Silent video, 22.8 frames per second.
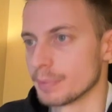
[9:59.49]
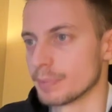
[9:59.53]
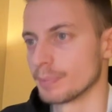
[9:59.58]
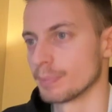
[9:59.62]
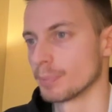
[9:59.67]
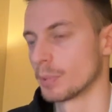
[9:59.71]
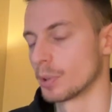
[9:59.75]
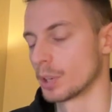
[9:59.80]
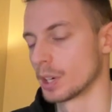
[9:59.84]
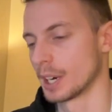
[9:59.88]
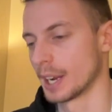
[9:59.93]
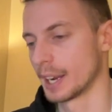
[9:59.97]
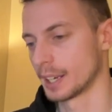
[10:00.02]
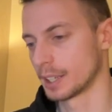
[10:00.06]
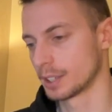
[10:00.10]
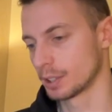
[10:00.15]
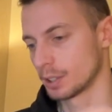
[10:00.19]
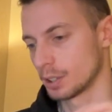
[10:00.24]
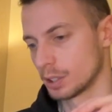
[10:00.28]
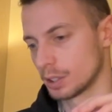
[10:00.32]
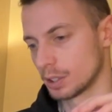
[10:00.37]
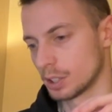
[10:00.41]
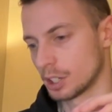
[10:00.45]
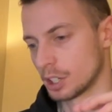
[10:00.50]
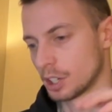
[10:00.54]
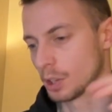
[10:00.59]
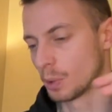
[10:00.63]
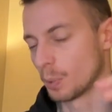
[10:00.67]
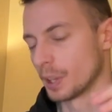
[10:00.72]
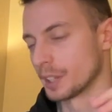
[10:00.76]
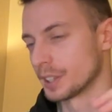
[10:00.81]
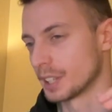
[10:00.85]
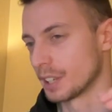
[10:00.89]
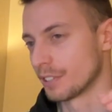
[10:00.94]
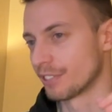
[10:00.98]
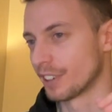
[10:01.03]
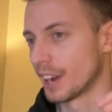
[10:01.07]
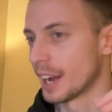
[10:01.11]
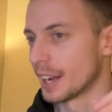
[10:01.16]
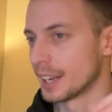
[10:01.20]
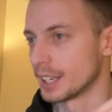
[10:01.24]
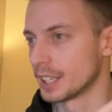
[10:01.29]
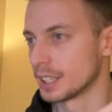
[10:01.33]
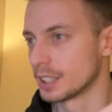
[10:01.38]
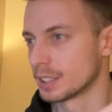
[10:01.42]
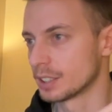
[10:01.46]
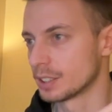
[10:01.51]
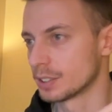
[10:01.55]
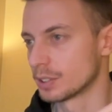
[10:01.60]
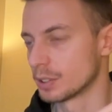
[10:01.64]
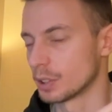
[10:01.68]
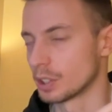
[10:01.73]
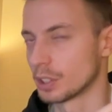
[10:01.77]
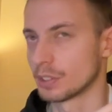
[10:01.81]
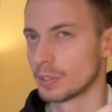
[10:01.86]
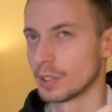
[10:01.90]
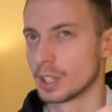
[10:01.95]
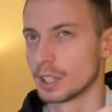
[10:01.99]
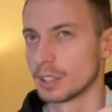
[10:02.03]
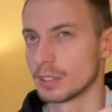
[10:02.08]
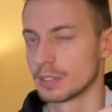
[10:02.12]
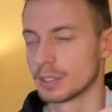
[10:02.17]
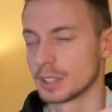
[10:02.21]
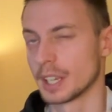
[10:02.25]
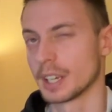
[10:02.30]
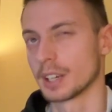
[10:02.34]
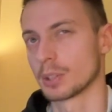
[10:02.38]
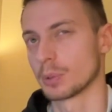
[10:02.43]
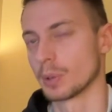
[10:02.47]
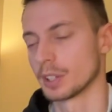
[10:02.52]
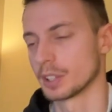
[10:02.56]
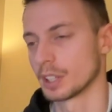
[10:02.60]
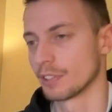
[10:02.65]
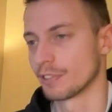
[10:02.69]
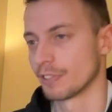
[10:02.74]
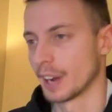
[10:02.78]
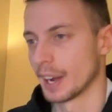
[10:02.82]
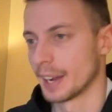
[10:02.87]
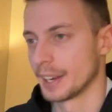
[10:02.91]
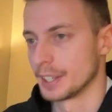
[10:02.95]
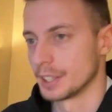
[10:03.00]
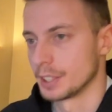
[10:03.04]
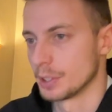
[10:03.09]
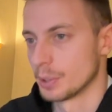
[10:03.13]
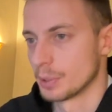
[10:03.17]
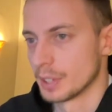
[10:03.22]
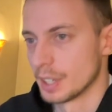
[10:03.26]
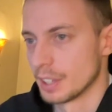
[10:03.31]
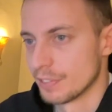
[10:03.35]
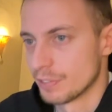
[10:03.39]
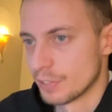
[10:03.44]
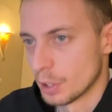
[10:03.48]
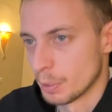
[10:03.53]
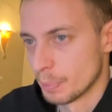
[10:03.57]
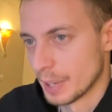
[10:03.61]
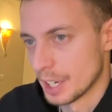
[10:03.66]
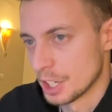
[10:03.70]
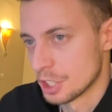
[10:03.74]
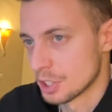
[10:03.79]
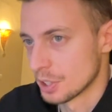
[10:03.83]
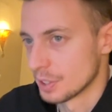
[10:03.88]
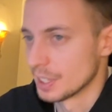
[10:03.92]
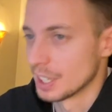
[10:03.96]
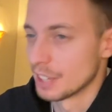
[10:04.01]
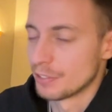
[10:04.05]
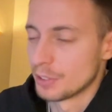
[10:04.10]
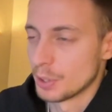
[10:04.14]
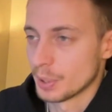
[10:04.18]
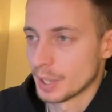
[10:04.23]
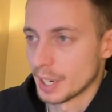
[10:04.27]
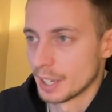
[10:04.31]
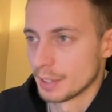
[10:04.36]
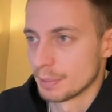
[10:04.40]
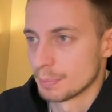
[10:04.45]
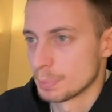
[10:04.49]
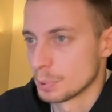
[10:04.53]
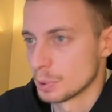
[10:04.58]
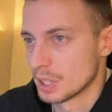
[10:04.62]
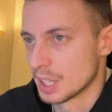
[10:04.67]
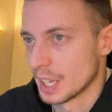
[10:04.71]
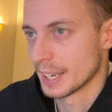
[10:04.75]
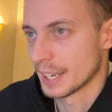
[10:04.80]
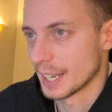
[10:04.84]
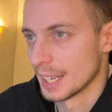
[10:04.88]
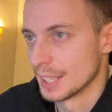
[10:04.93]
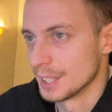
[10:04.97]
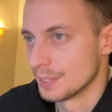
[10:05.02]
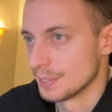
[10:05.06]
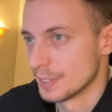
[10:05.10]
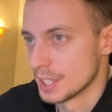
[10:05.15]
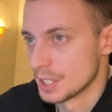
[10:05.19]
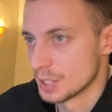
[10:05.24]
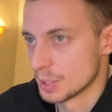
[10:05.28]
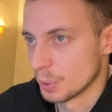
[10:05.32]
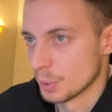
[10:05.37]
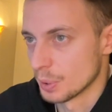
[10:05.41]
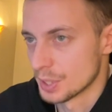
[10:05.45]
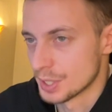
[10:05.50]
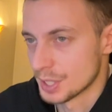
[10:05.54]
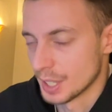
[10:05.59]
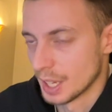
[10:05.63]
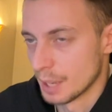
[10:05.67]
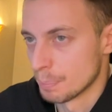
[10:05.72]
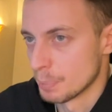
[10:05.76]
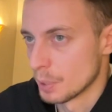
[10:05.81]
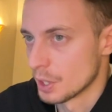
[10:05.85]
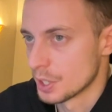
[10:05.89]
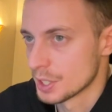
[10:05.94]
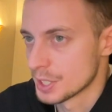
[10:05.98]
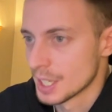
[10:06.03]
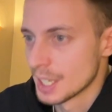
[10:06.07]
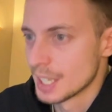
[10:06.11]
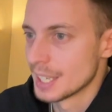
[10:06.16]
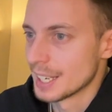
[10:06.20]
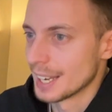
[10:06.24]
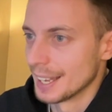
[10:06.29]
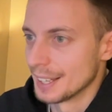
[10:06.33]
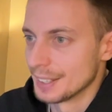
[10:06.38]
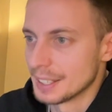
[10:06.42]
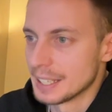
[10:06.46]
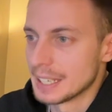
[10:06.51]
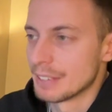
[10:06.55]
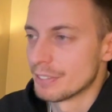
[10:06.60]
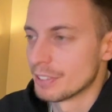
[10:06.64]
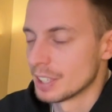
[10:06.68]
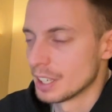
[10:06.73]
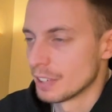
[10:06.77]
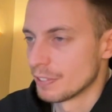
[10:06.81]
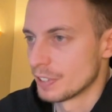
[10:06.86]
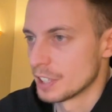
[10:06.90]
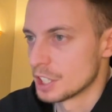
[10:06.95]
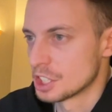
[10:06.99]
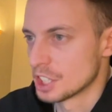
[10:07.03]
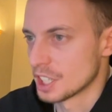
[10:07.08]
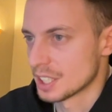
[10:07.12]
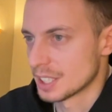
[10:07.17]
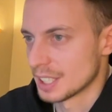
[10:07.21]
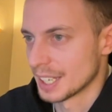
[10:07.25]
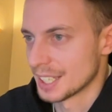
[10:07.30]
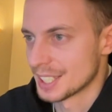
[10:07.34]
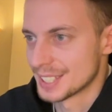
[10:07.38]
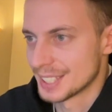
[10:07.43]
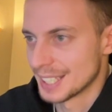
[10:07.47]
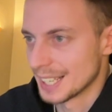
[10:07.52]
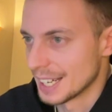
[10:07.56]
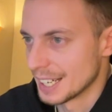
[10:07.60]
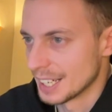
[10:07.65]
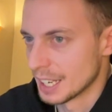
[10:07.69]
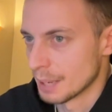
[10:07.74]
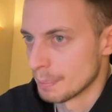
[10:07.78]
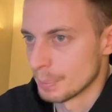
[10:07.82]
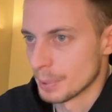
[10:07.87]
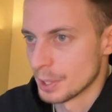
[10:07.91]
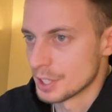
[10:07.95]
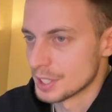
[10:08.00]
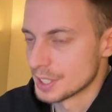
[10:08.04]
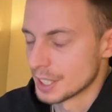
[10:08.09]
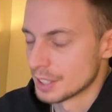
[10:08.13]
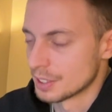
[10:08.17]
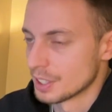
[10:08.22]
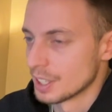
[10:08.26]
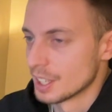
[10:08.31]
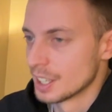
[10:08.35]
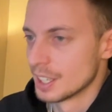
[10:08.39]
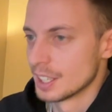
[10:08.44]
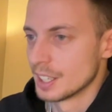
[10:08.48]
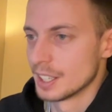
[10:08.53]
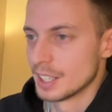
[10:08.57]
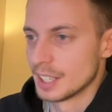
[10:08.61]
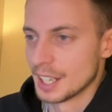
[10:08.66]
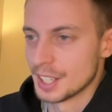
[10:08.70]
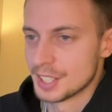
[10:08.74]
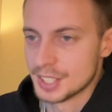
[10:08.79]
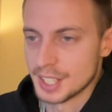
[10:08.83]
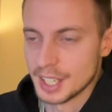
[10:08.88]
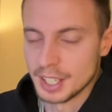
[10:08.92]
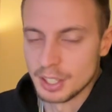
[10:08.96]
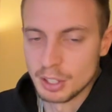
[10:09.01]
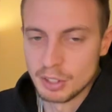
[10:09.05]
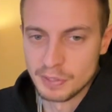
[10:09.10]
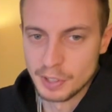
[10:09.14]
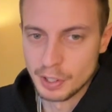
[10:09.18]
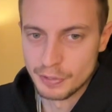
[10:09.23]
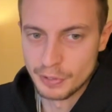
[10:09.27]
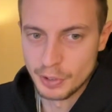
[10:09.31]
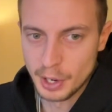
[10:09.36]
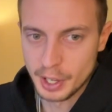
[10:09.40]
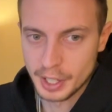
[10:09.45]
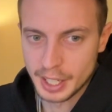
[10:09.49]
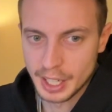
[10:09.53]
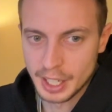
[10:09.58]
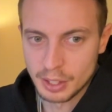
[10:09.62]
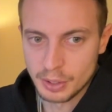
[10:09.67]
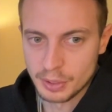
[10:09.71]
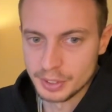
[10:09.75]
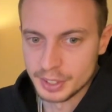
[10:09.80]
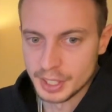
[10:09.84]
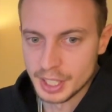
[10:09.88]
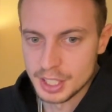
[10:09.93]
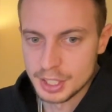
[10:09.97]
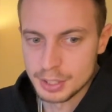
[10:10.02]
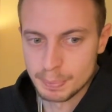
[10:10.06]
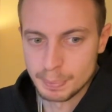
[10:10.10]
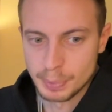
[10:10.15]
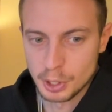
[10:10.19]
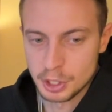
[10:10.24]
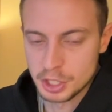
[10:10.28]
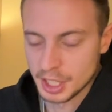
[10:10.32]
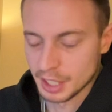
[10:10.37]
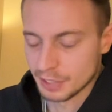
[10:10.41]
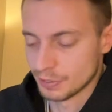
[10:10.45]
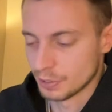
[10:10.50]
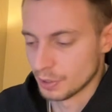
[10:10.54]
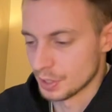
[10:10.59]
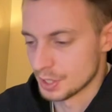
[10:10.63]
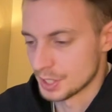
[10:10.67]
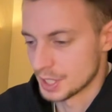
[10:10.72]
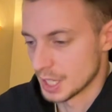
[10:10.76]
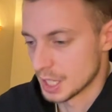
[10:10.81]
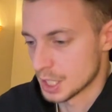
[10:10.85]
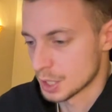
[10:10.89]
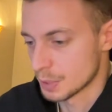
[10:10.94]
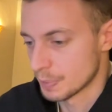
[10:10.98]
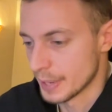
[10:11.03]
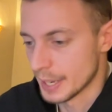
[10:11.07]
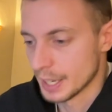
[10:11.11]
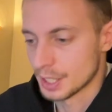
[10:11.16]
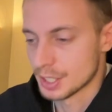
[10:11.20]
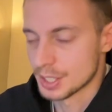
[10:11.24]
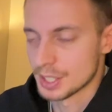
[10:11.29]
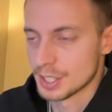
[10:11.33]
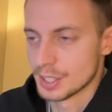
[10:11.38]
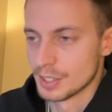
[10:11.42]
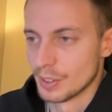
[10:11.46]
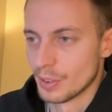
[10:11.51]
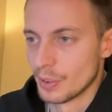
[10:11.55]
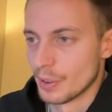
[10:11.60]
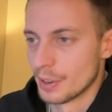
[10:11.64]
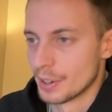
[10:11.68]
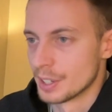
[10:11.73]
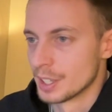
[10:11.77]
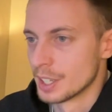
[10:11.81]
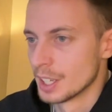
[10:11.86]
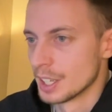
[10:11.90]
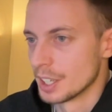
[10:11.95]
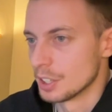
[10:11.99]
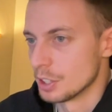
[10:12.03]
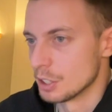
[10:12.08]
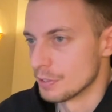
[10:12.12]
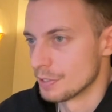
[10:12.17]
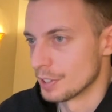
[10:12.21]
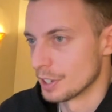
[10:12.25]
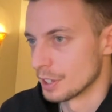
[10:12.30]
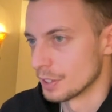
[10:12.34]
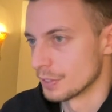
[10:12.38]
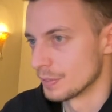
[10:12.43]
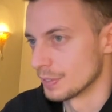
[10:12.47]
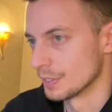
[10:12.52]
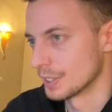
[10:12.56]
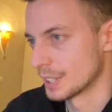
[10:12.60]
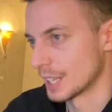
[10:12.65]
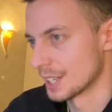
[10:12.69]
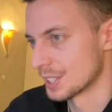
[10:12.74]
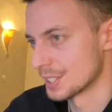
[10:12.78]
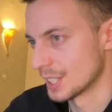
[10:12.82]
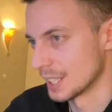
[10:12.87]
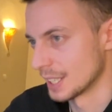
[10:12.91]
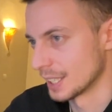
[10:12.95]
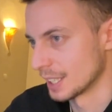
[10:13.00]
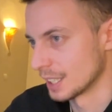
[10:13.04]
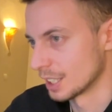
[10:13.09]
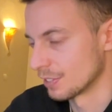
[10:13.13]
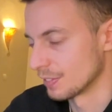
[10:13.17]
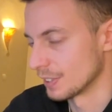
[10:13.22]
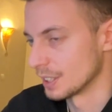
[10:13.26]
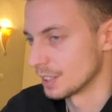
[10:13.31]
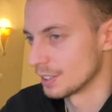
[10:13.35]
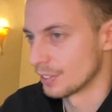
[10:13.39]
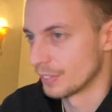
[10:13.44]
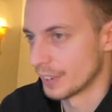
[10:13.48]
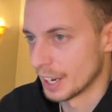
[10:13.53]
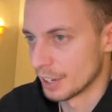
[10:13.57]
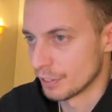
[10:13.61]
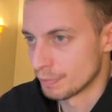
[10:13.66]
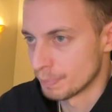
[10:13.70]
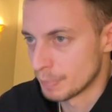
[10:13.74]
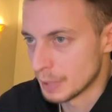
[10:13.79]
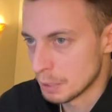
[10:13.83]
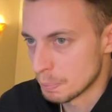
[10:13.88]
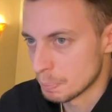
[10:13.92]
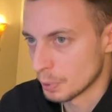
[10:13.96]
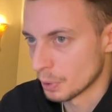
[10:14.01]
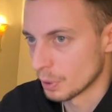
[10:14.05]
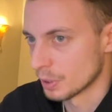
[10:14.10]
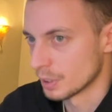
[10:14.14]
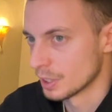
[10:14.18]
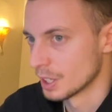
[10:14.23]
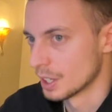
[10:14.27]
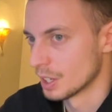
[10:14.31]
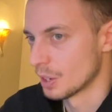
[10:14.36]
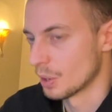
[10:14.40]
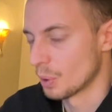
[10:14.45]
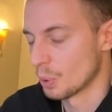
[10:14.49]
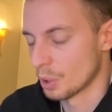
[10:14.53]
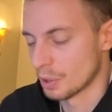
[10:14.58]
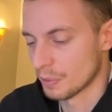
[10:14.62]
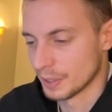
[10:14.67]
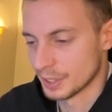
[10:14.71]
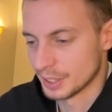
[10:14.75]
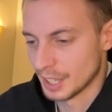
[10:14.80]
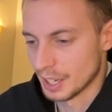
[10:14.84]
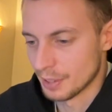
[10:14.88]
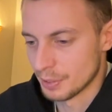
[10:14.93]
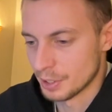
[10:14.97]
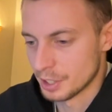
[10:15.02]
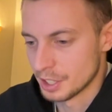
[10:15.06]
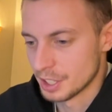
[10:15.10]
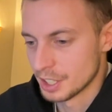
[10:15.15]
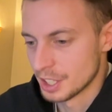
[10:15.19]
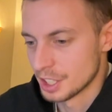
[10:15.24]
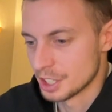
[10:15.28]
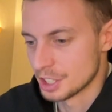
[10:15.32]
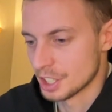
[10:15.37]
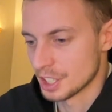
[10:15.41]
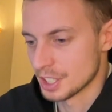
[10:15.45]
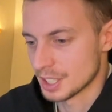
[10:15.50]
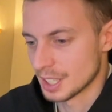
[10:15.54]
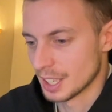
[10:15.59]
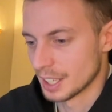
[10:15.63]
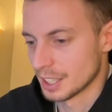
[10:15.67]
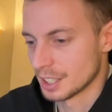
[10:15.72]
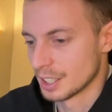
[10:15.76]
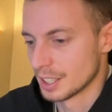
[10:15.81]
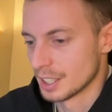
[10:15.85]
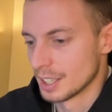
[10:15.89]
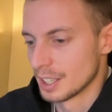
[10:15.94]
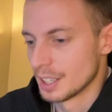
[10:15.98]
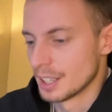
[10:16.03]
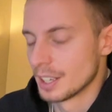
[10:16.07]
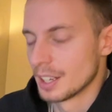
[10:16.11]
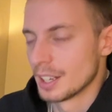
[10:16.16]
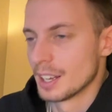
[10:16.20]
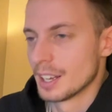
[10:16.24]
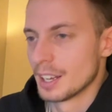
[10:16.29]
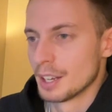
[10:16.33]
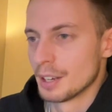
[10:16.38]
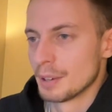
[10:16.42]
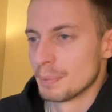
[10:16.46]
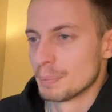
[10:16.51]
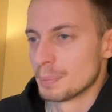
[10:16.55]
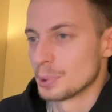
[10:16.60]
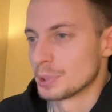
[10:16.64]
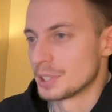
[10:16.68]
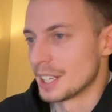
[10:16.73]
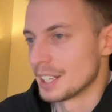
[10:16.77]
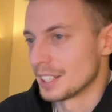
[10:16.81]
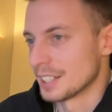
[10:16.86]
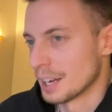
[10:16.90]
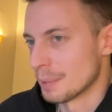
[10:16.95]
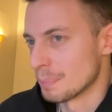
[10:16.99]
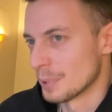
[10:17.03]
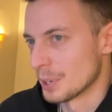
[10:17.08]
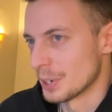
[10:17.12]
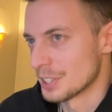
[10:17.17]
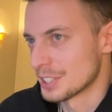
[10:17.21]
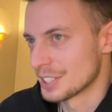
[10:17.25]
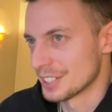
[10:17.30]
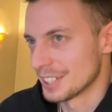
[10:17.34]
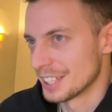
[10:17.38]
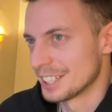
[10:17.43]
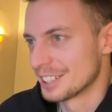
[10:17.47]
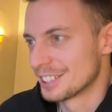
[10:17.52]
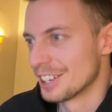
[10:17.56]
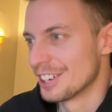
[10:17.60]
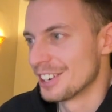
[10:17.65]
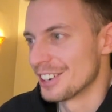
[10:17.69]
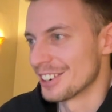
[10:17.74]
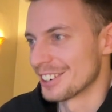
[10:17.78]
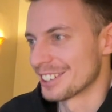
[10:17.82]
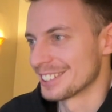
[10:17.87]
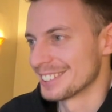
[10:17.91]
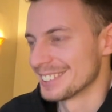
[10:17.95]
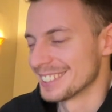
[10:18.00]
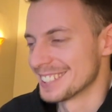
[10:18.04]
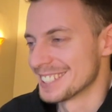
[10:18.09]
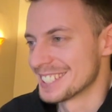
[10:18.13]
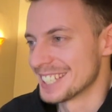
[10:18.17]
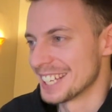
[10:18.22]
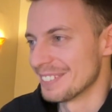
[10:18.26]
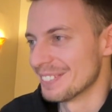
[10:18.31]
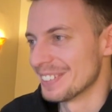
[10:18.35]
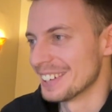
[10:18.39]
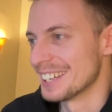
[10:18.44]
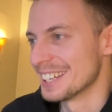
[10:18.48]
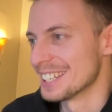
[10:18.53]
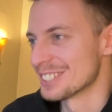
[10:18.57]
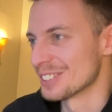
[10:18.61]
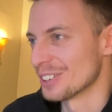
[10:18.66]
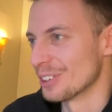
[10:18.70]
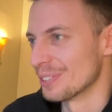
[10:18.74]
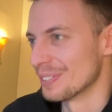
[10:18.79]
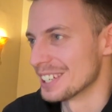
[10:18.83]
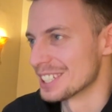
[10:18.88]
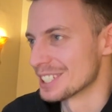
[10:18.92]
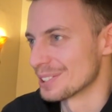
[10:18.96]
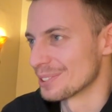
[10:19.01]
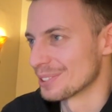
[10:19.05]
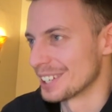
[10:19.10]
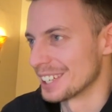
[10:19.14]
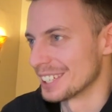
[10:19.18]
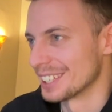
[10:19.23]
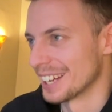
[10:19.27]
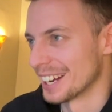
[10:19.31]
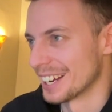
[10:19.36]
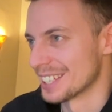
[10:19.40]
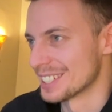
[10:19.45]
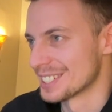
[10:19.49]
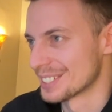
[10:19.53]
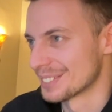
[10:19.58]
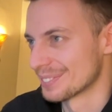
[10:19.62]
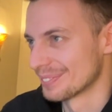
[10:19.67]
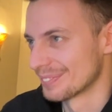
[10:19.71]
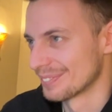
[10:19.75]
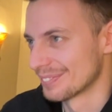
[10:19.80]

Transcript: more like quantifying or quantifying your information, if you can put any results numbers, and even if it's just like slim numbers, that let's say you were working on this project for 6 weeks, or you were testing it with 12 people or whatever, just like putting numbers into your CV is always looking nice.